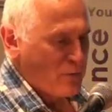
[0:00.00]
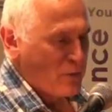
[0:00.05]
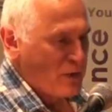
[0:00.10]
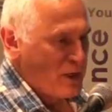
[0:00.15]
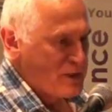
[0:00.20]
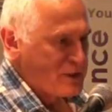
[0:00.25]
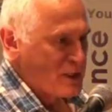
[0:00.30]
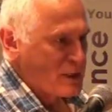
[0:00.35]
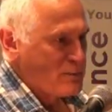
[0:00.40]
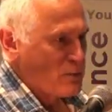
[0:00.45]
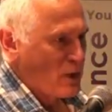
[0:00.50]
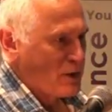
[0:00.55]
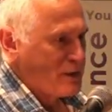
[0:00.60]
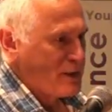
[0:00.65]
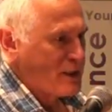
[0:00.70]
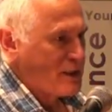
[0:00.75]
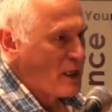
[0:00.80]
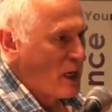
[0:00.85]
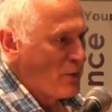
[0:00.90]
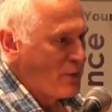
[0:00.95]
research
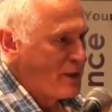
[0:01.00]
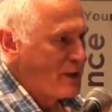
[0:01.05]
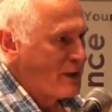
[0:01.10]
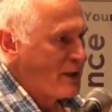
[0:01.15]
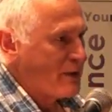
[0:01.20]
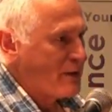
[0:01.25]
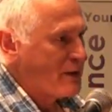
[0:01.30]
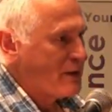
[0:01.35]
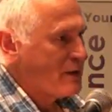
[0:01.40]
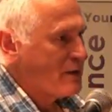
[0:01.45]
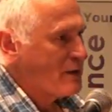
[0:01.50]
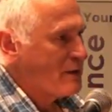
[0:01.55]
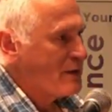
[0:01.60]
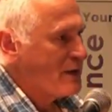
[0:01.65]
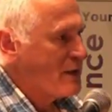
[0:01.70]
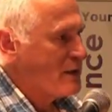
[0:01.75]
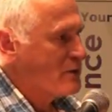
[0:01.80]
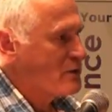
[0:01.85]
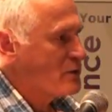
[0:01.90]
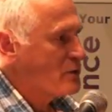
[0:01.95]
project going
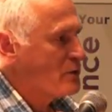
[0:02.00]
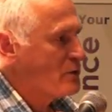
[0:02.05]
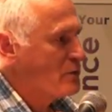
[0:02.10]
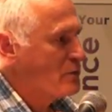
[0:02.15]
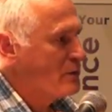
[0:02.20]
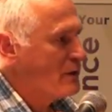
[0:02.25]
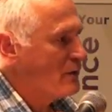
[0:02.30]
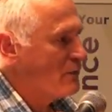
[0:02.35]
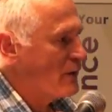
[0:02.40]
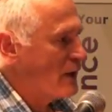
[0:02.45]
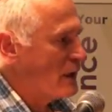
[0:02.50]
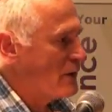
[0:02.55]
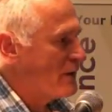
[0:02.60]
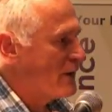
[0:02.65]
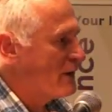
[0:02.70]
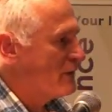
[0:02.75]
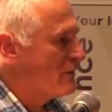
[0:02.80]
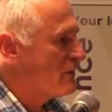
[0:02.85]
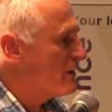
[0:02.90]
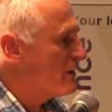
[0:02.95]
now to evaluate